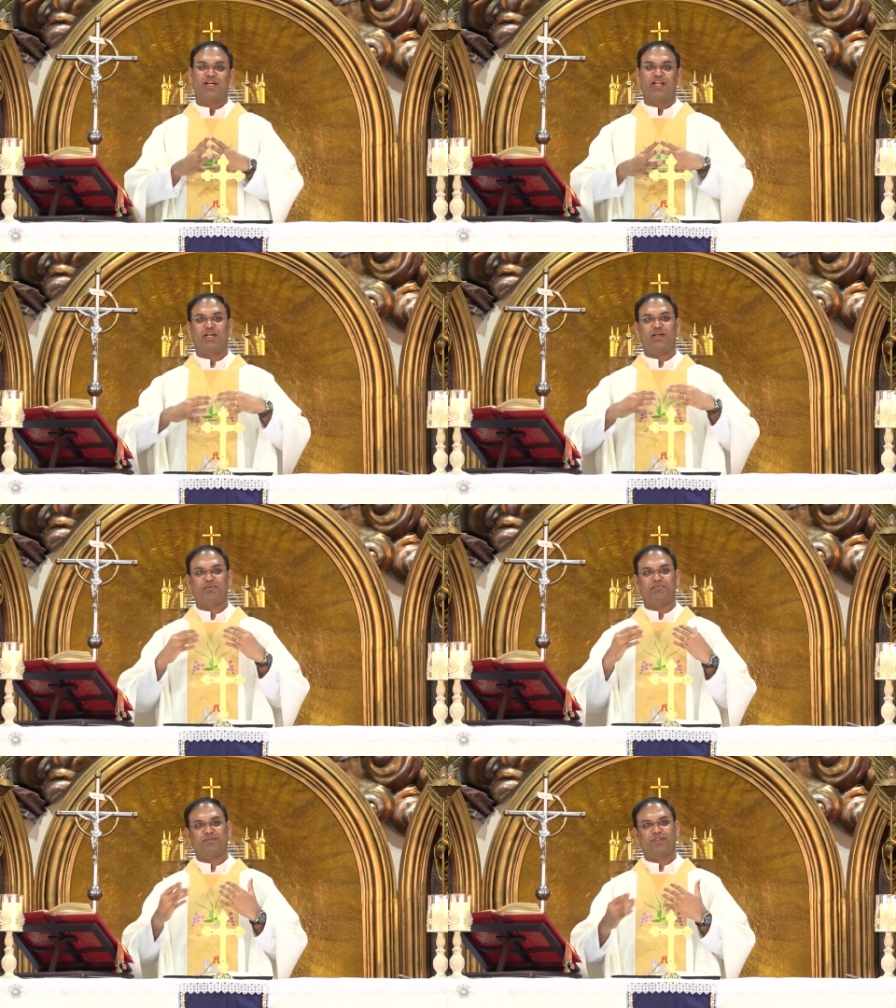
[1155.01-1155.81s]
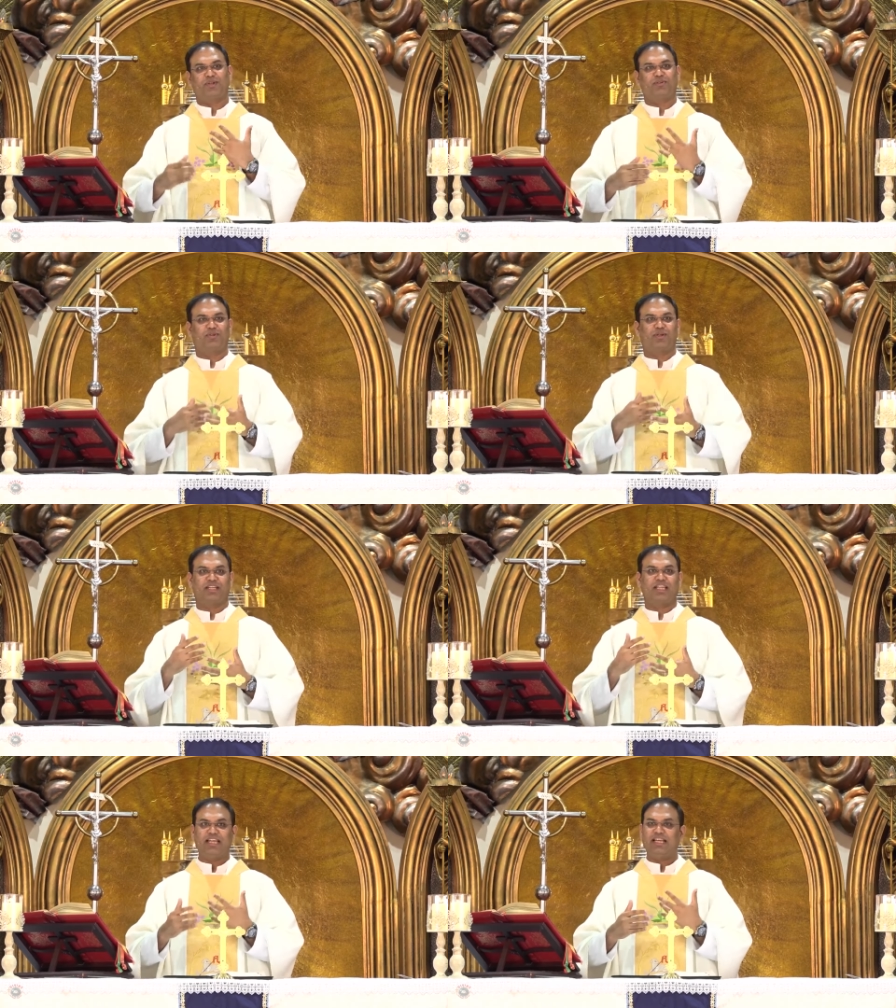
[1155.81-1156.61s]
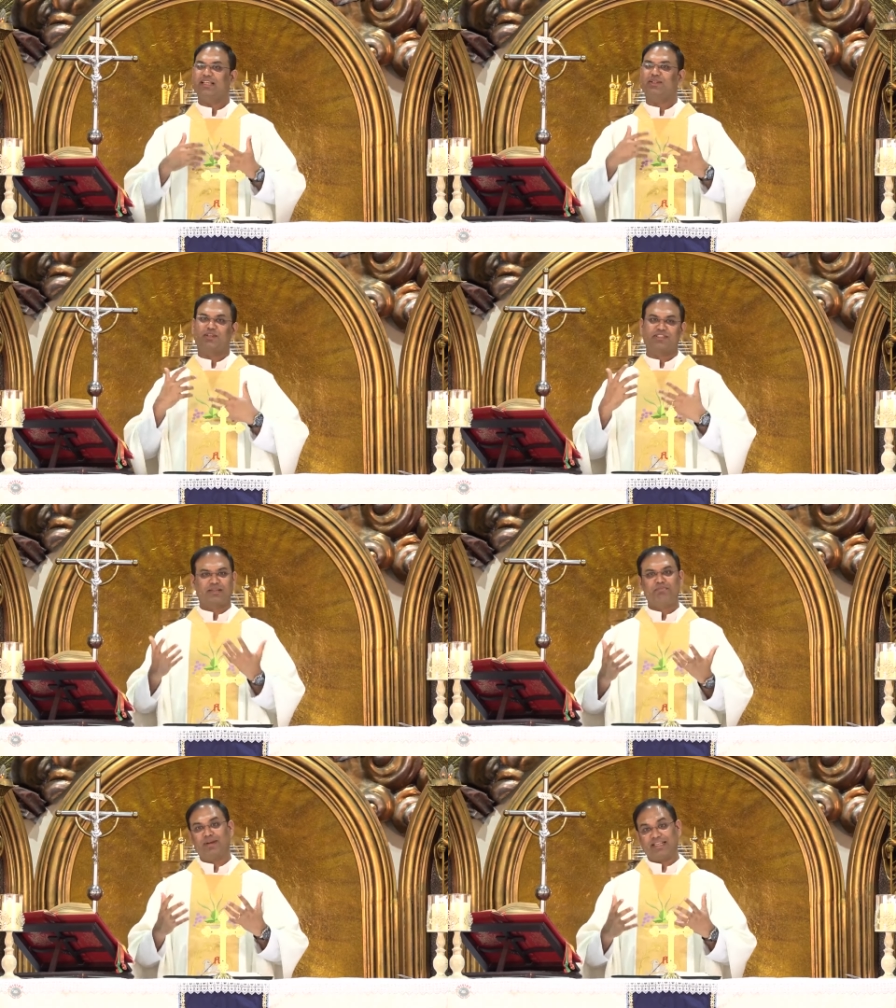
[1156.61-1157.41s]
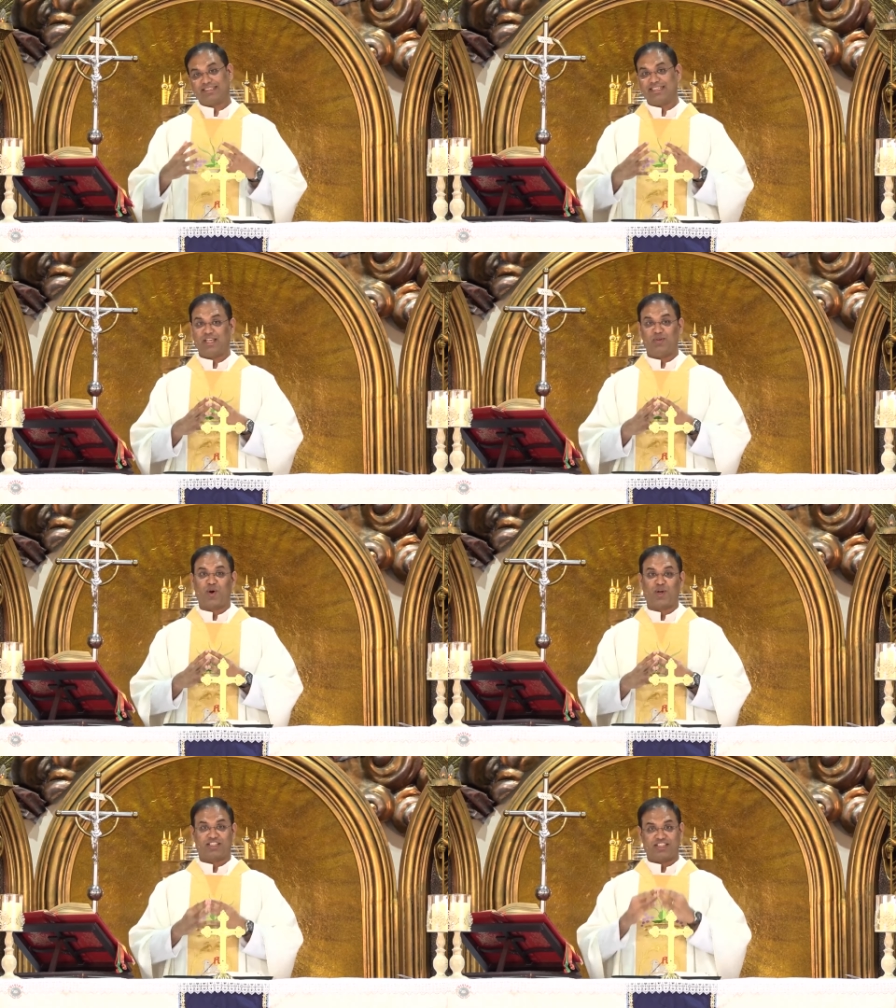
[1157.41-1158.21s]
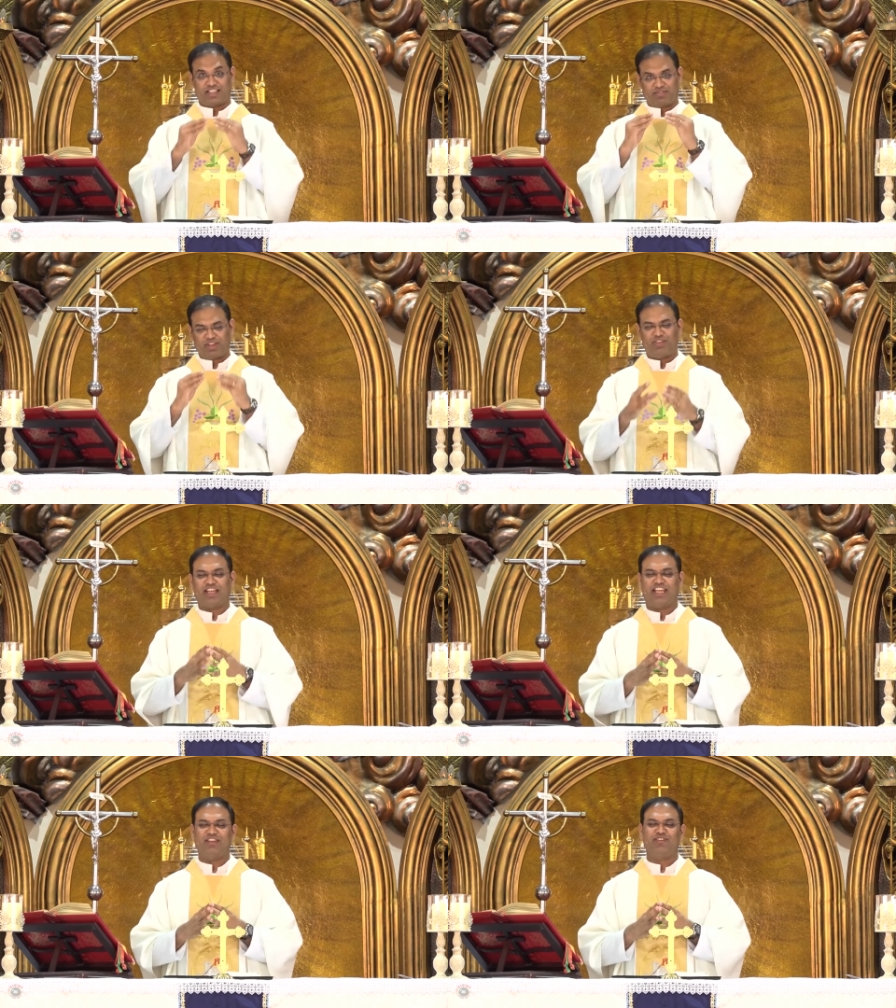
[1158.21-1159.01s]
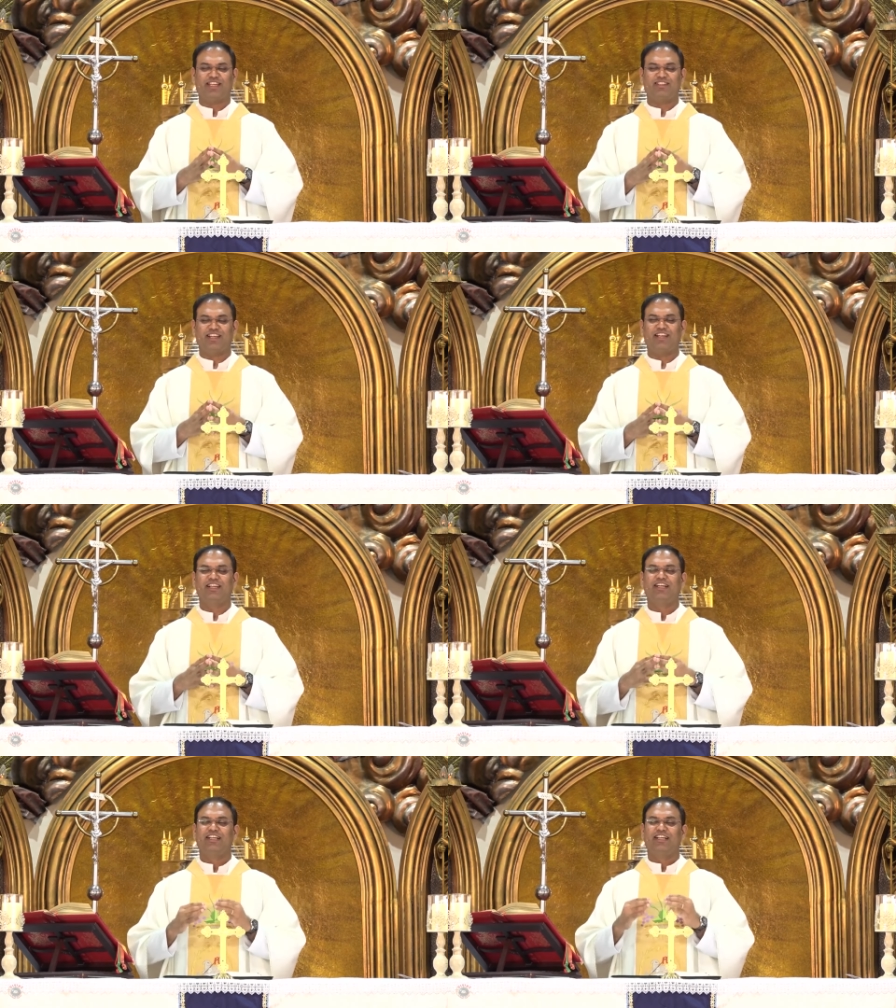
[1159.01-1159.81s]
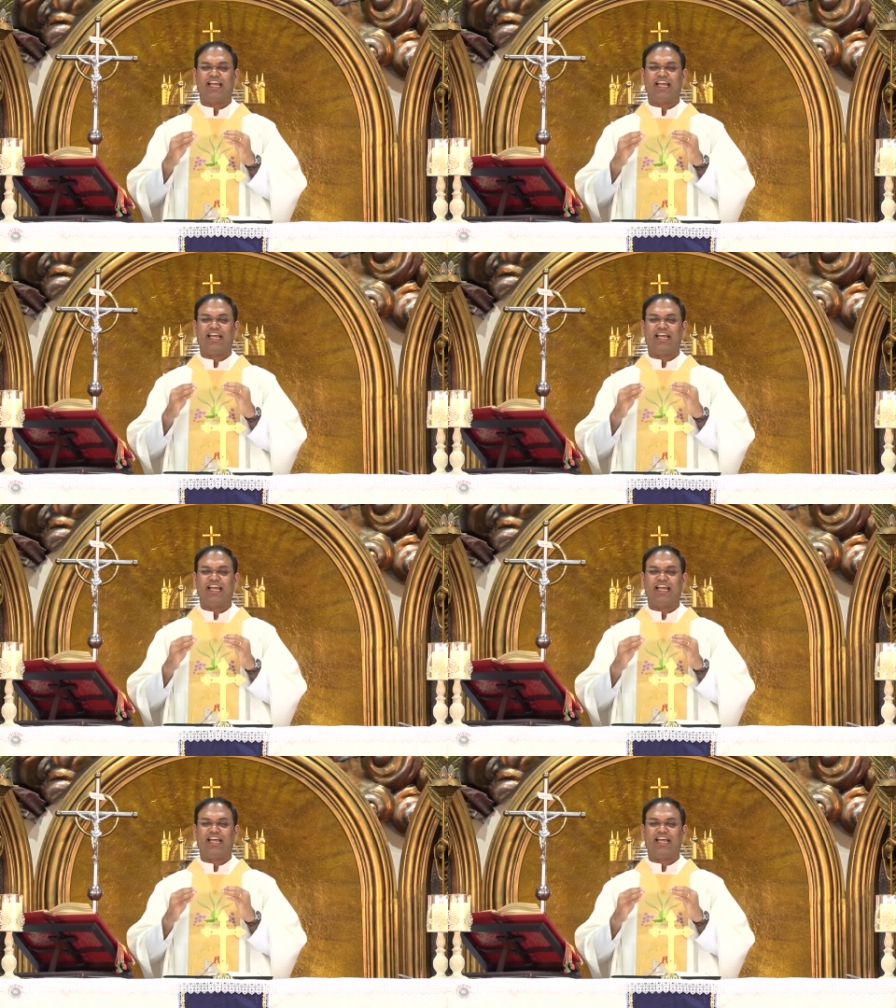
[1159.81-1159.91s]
uh, or, or, a healing or some blessing he wanted, and we, he went there.